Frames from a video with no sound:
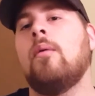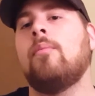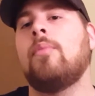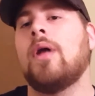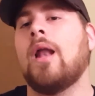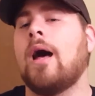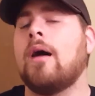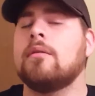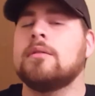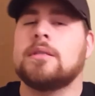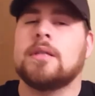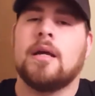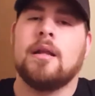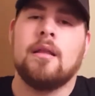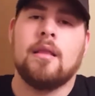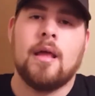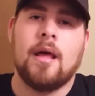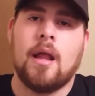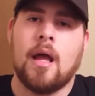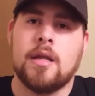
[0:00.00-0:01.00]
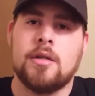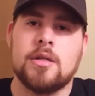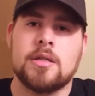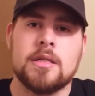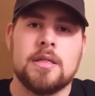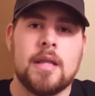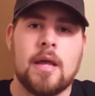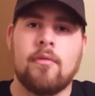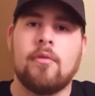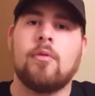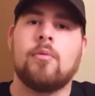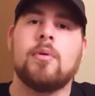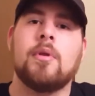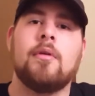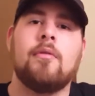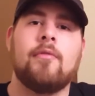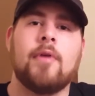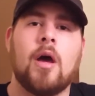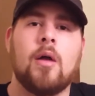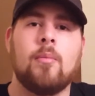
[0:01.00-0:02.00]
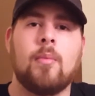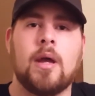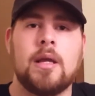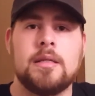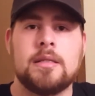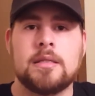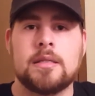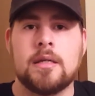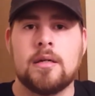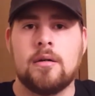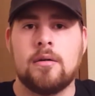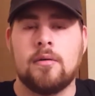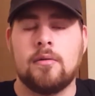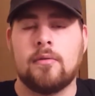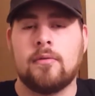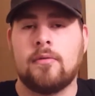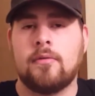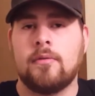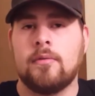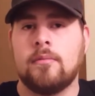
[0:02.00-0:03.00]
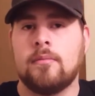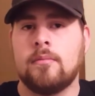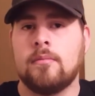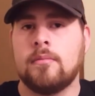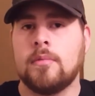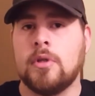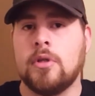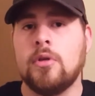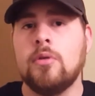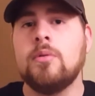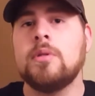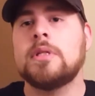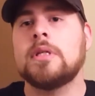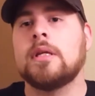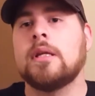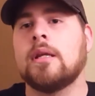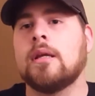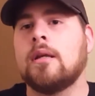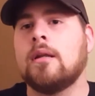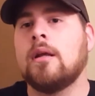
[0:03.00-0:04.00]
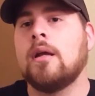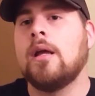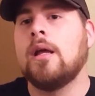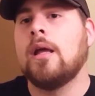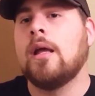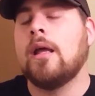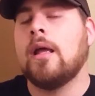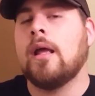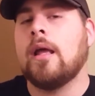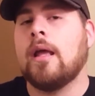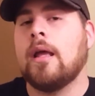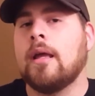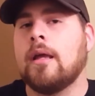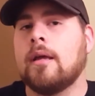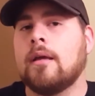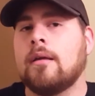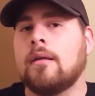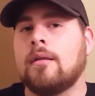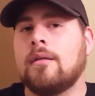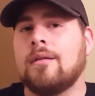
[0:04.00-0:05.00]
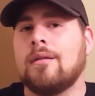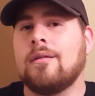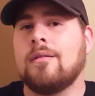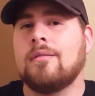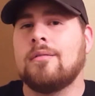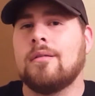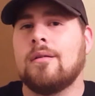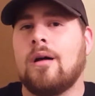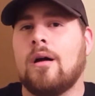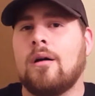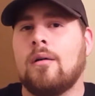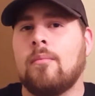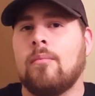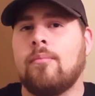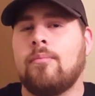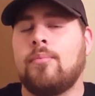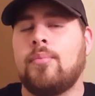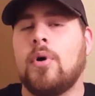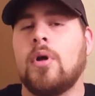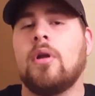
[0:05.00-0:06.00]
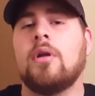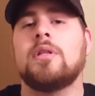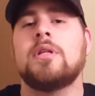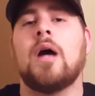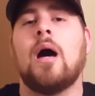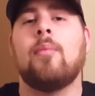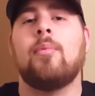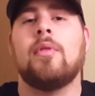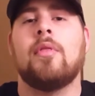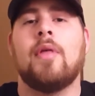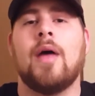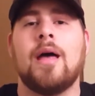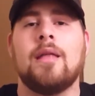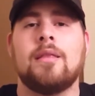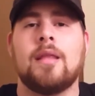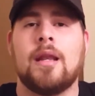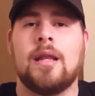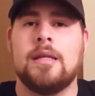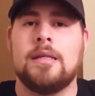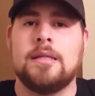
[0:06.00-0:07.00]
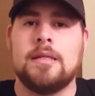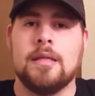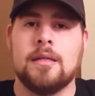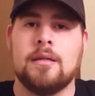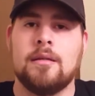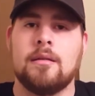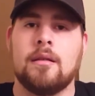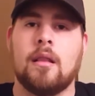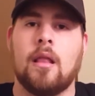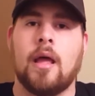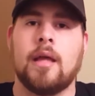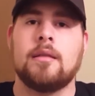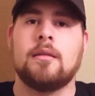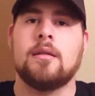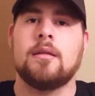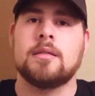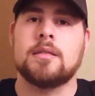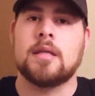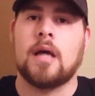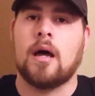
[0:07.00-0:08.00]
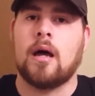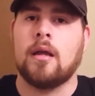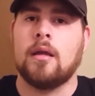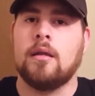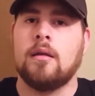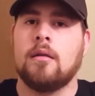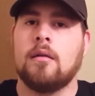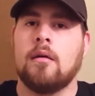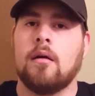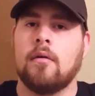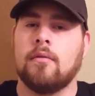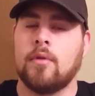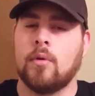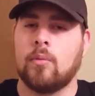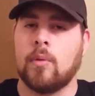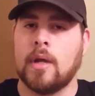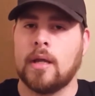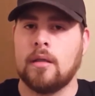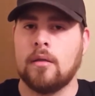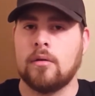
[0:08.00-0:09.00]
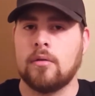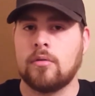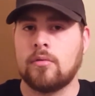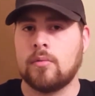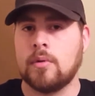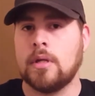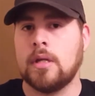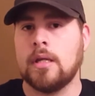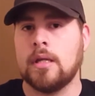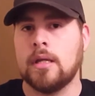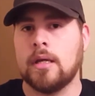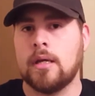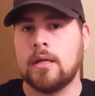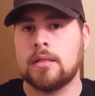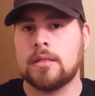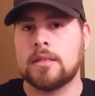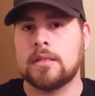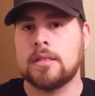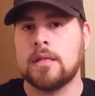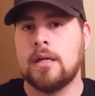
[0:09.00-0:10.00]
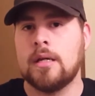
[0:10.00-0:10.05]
but outside of that I just never really found myself using it. And put on top of that I didn't like the design of the regular 3DS,